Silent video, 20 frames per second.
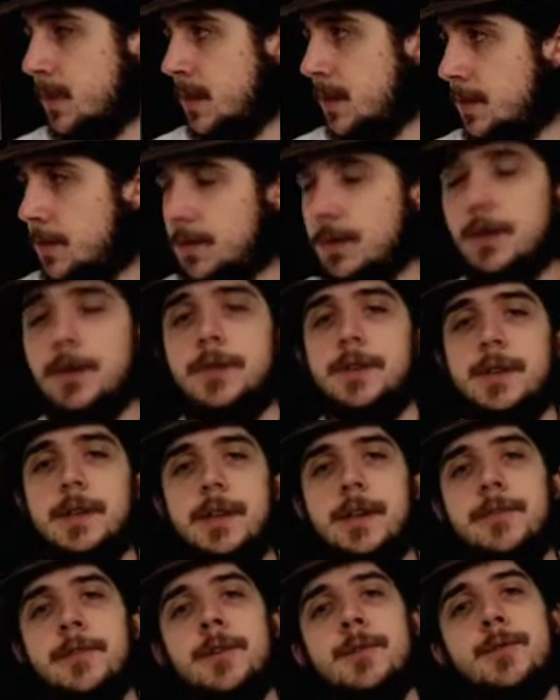So, to
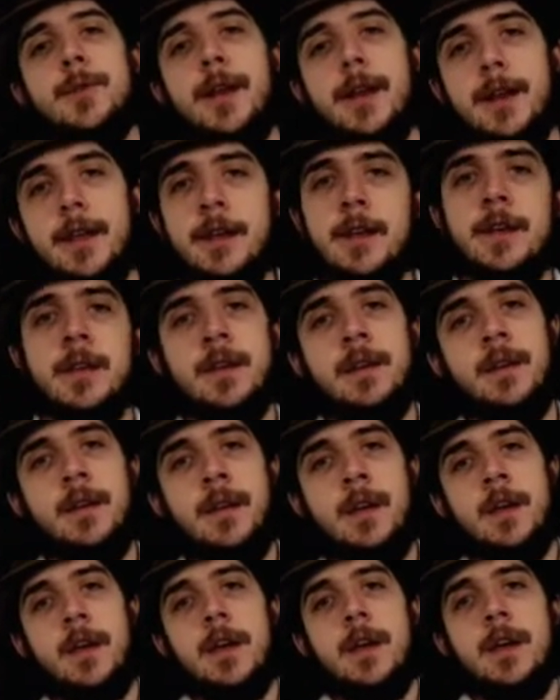give it a rating,
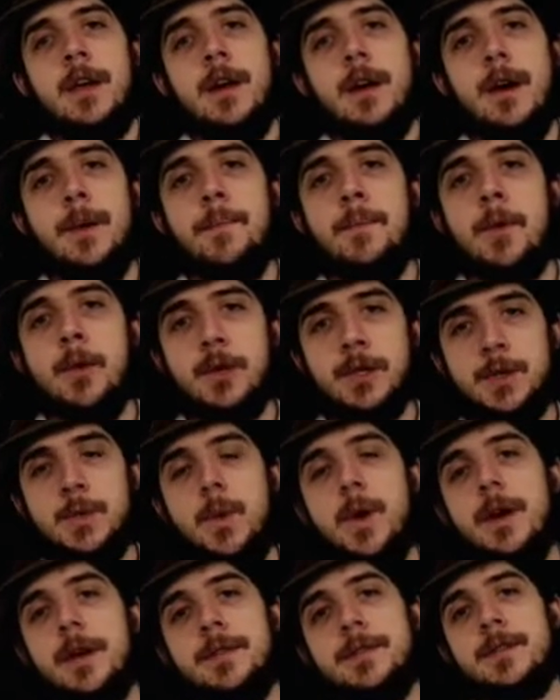most
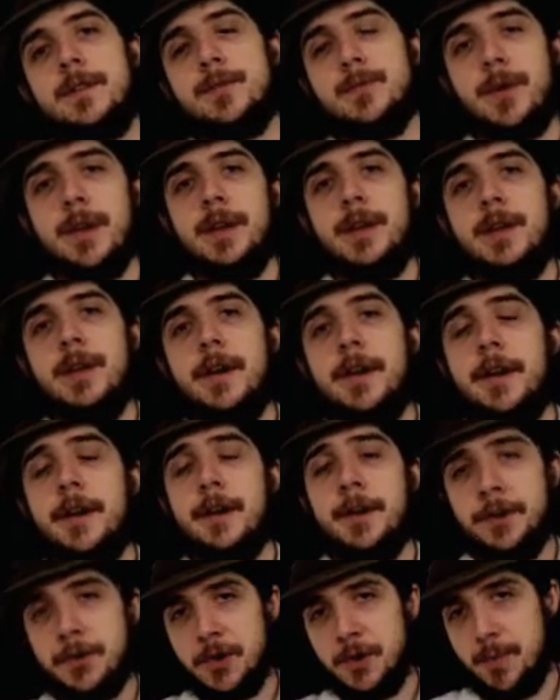wines are rated on a
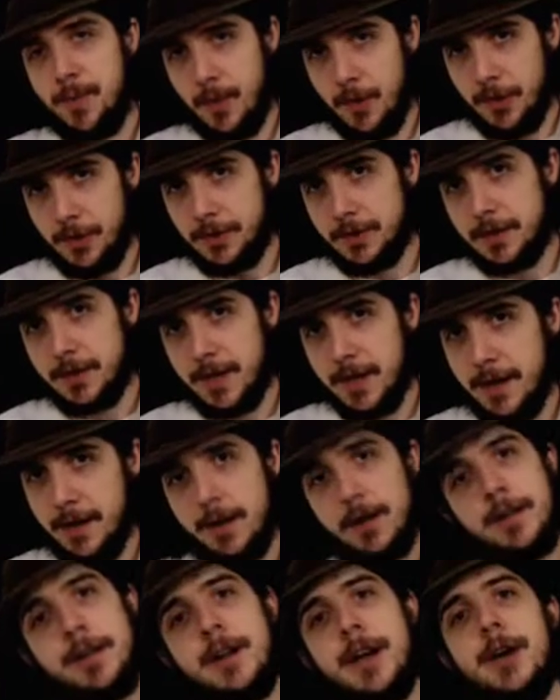100-point
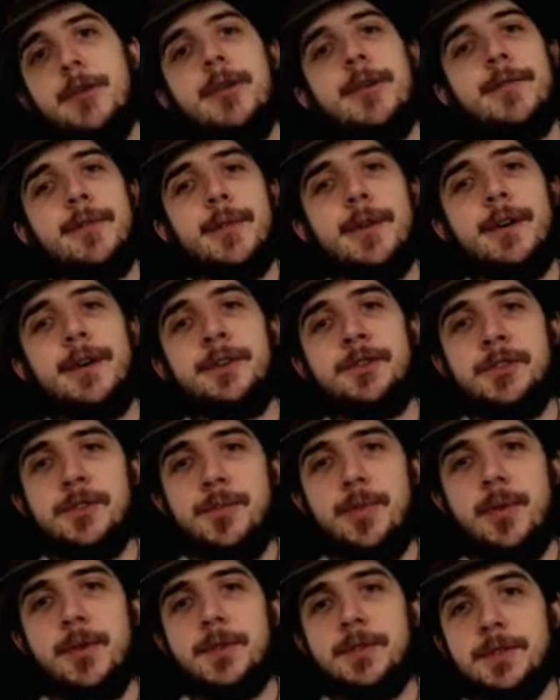scale. However, the
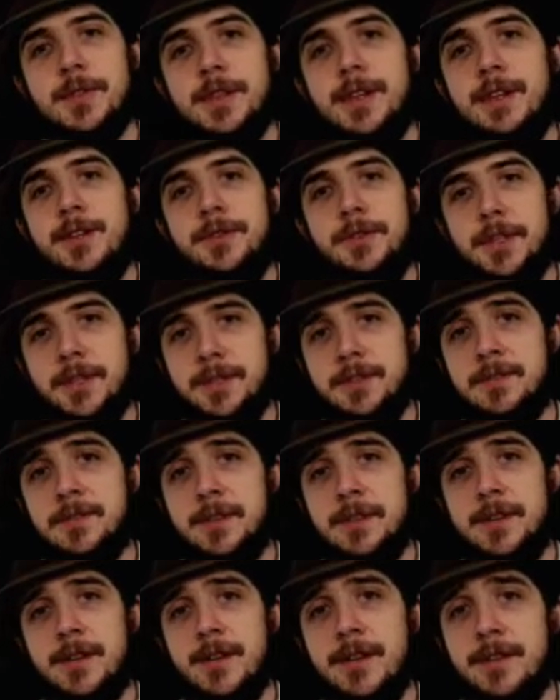100-point scale doesn't
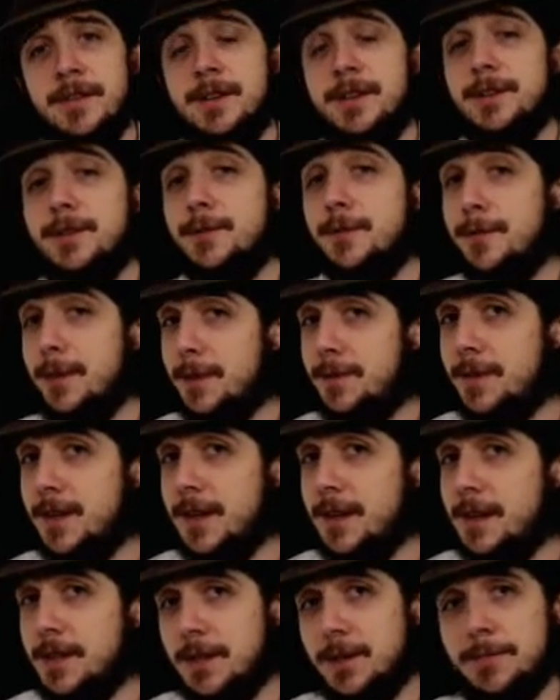start until
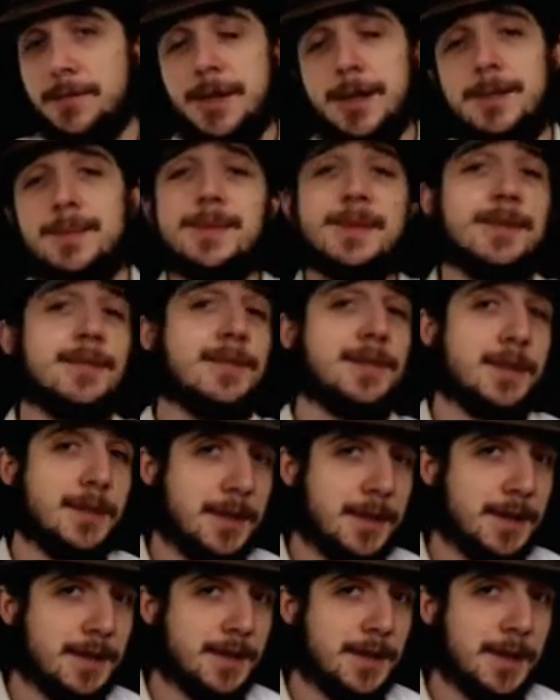50, sometimes even
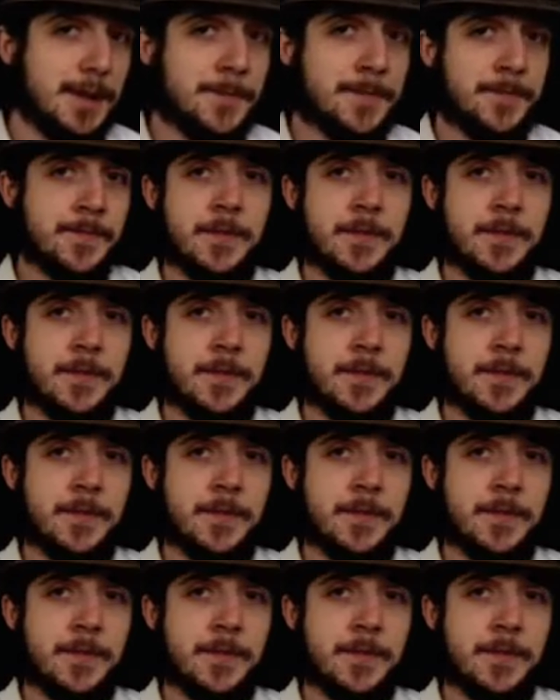60.